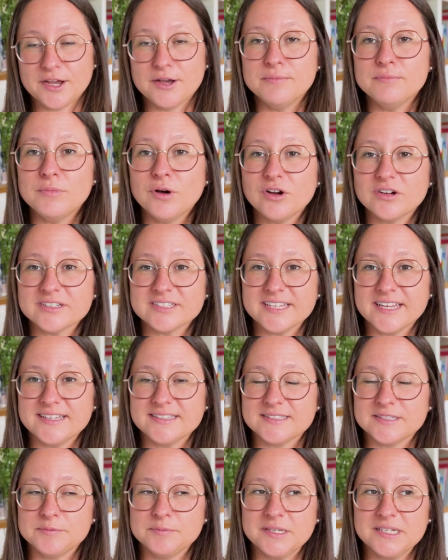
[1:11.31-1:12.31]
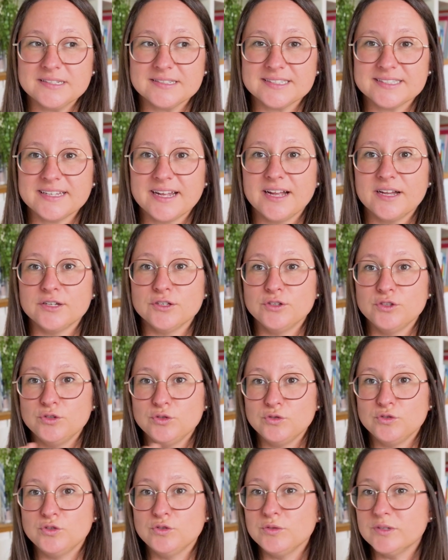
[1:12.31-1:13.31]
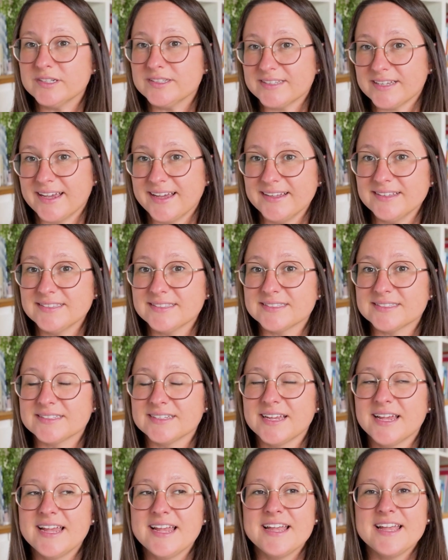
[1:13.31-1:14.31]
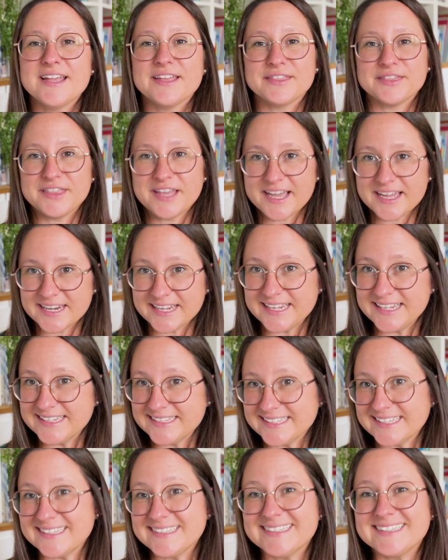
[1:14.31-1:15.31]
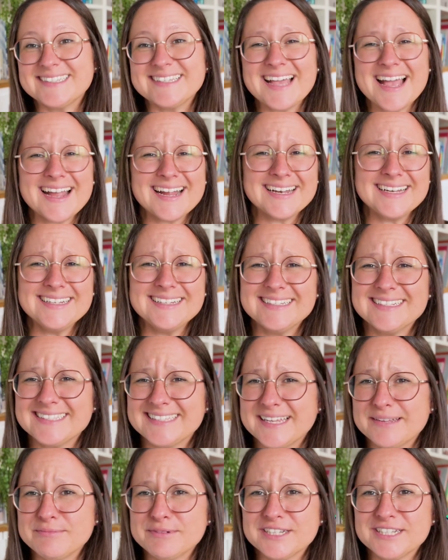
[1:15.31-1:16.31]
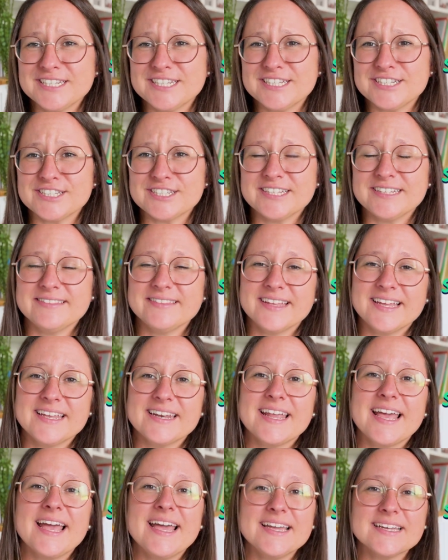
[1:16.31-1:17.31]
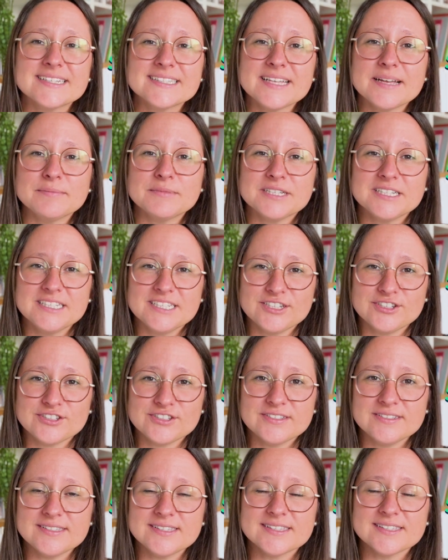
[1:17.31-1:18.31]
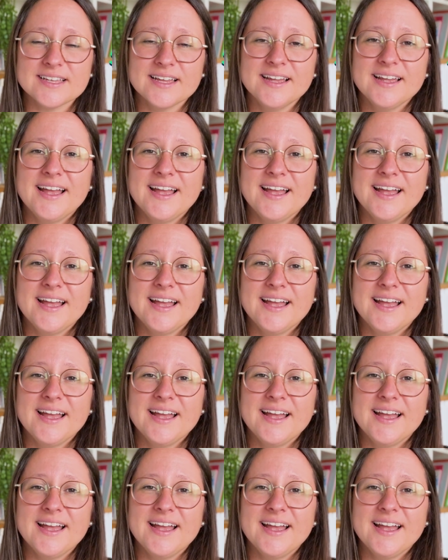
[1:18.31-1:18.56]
A mock test means that you do a test that is exactly the same condition than exam conditions,